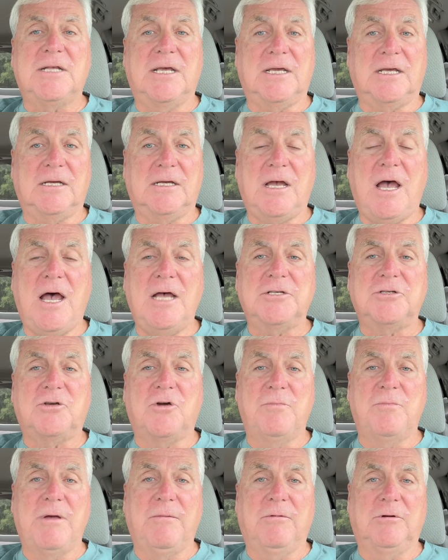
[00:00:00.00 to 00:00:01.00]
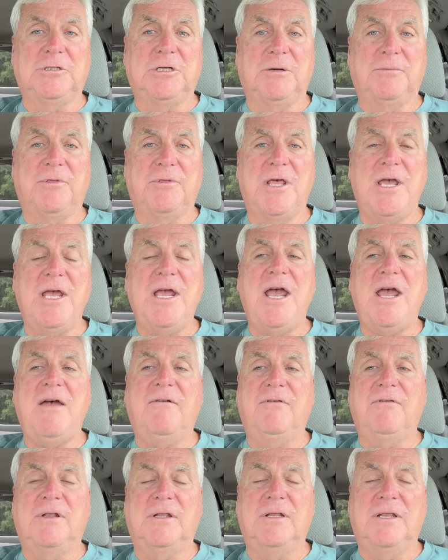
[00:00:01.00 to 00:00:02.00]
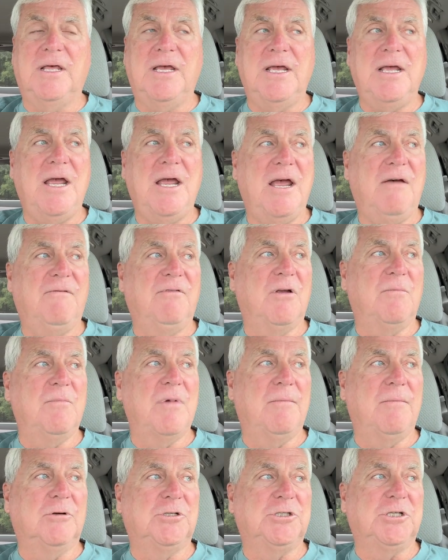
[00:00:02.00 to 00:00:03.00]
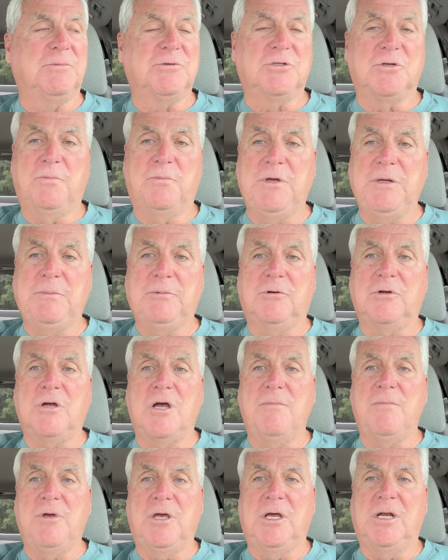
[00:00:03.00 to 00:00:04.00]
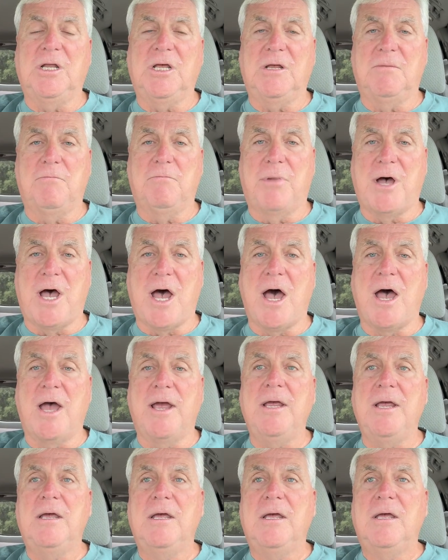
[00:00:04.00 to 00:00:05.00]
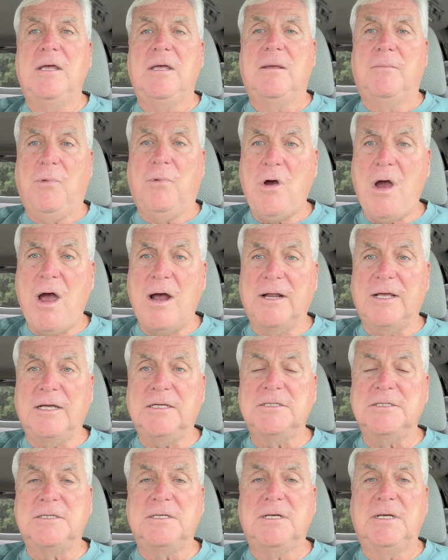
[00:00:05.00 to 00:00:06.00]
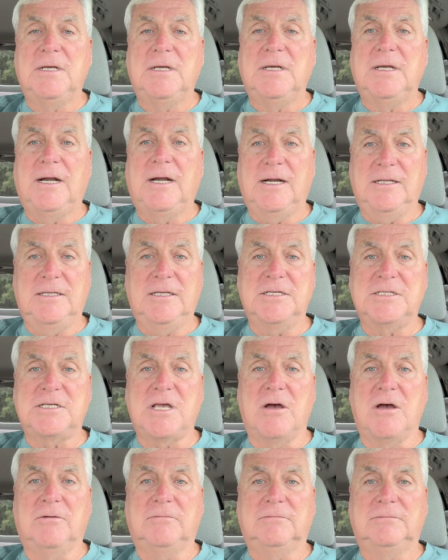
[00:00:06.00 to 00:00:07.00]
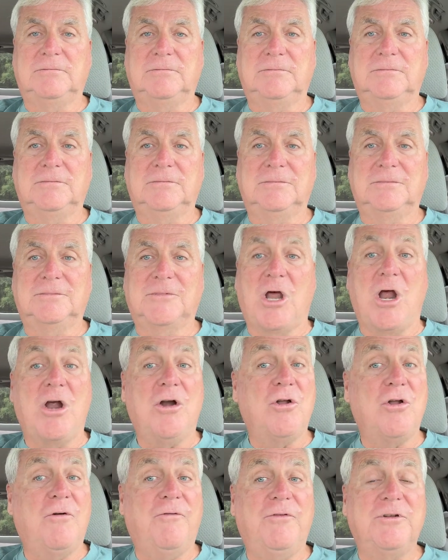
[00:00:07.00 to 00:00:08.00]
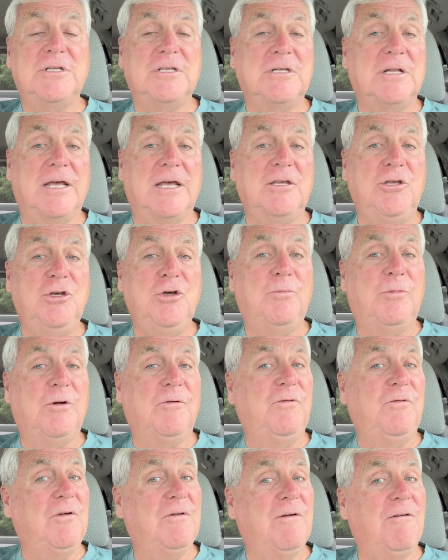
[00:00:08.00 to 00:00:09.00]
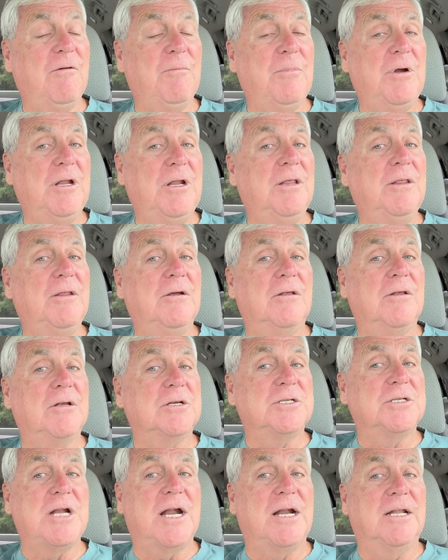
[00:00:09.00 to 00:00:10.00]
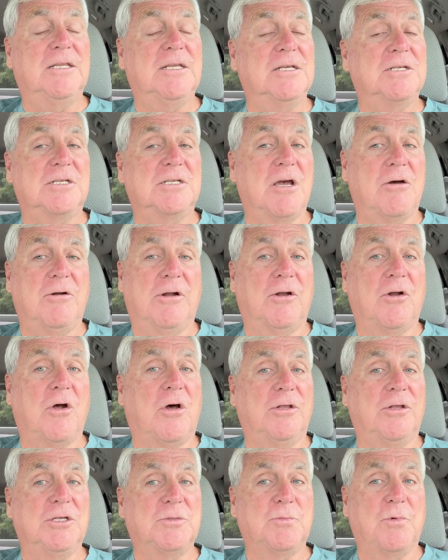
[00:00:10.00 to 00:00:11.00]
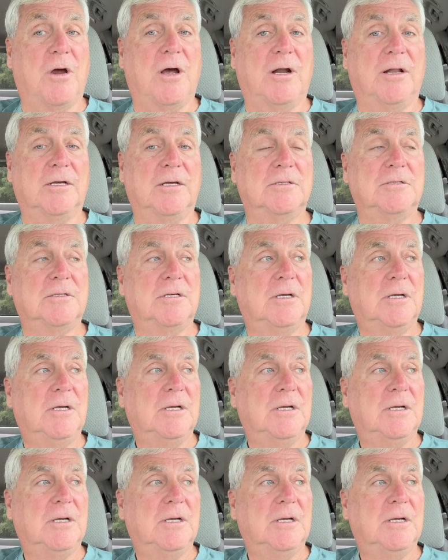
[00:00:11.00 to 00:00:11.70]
like a Costco membership, they have their membership. So people come in and buy products at a discount. Now, I don't know if it's like you, but if you've ever been in there, there's not a discount on all these products.